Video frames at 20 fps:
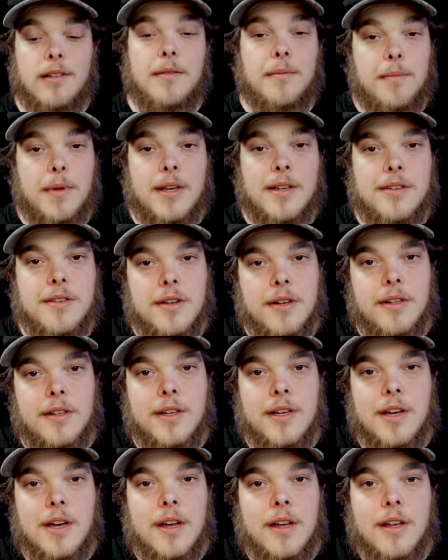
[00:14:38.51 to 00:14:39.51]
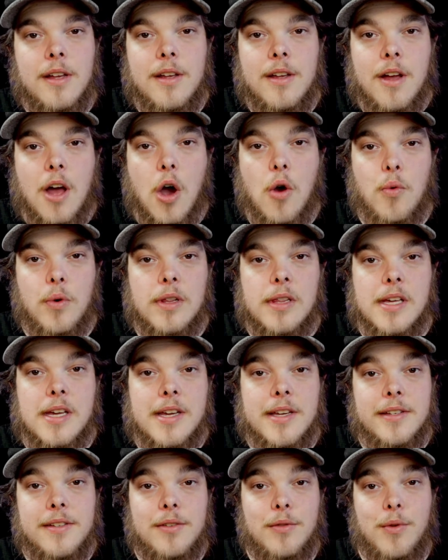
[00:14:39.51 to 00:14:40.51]
Basically a
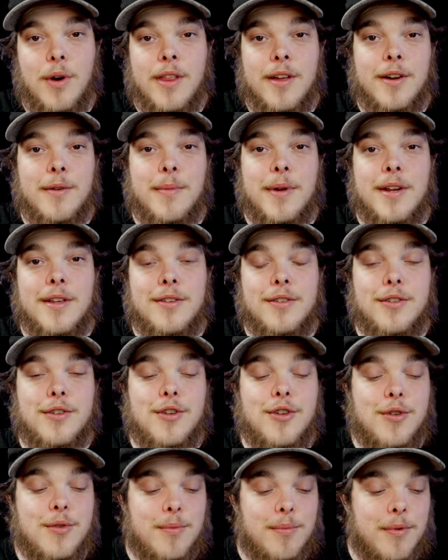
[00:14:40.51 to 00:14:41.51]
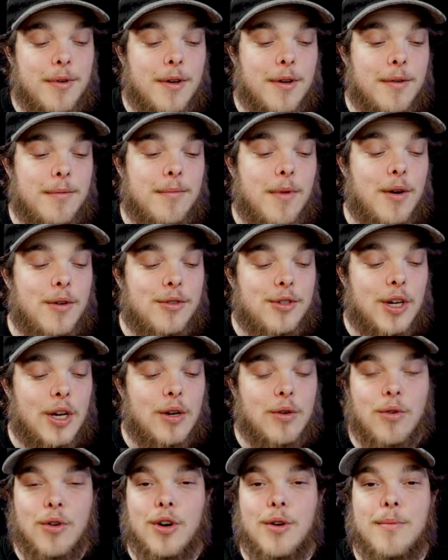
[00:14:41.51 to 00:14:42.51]
release, whether it had been a scoop, a
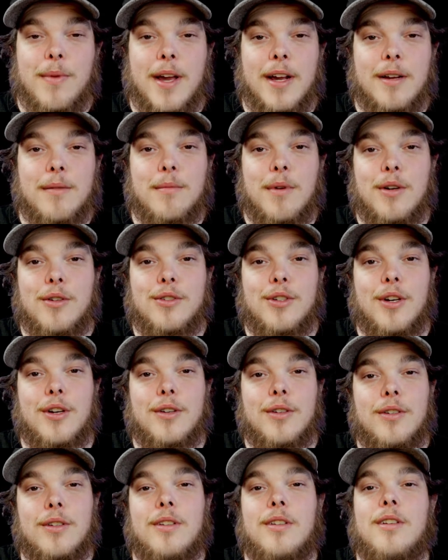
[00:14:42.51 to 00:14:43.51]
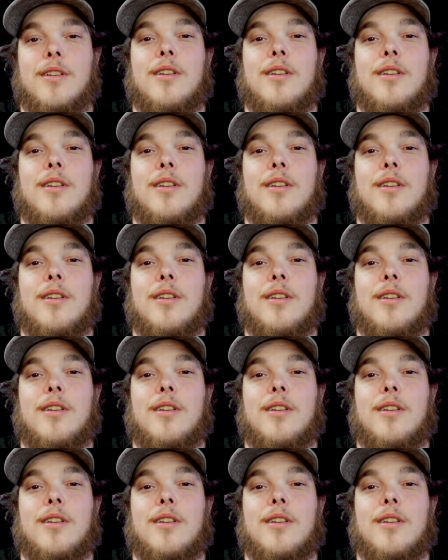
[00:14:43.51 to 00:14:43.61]
Mojo, or a Mega Mojo.